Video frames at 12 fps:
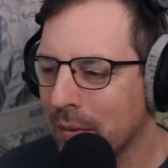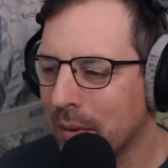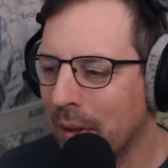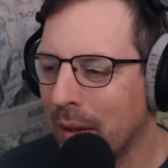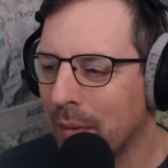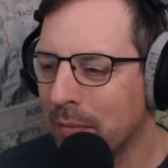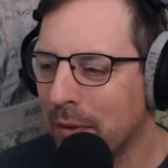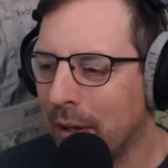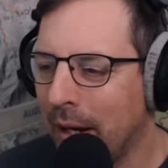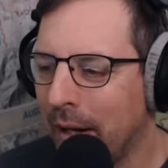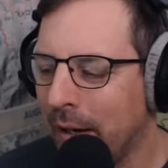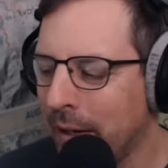um, for
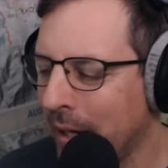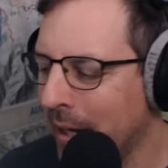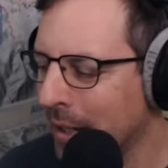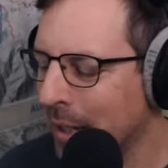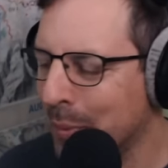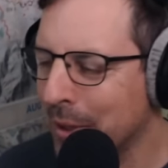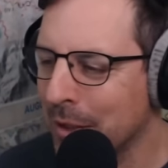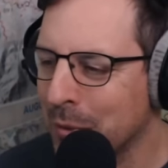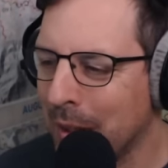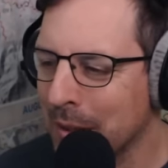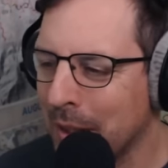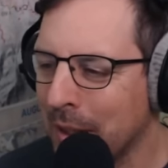IR, and I had a couple days where
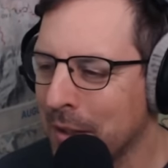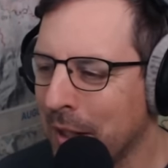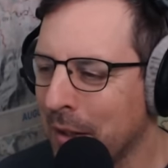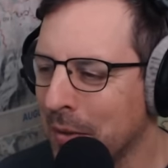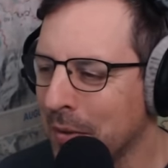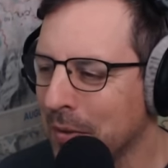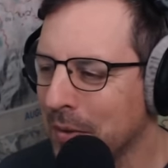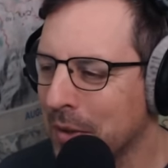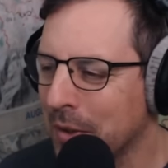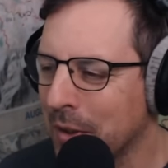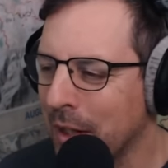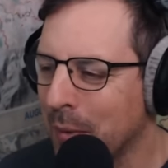I was out of town, so
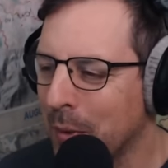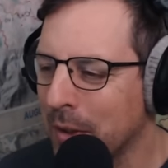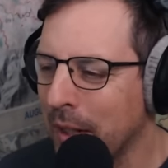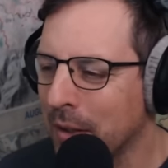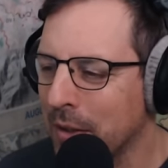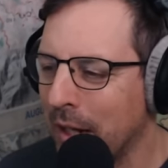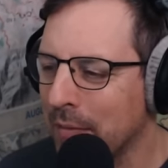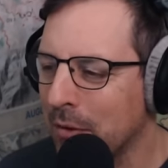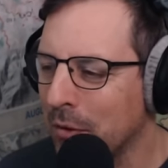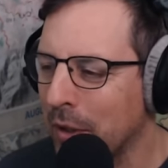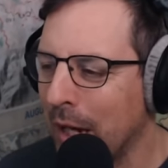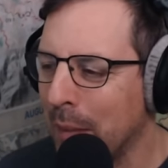it kind of worked out to have a
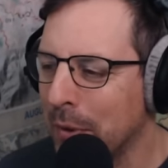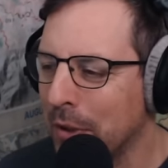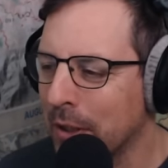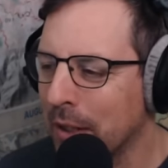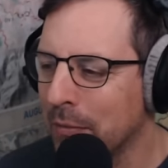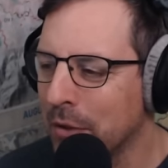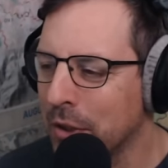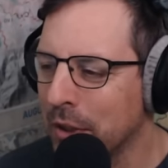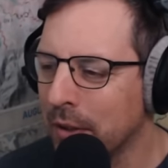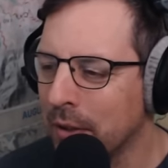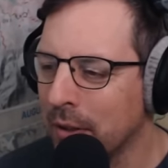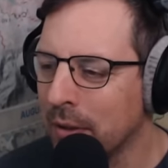little gap in our coverage
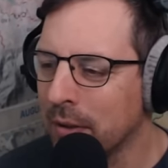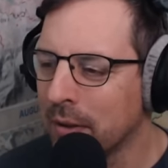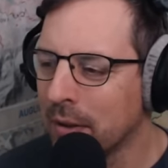here on,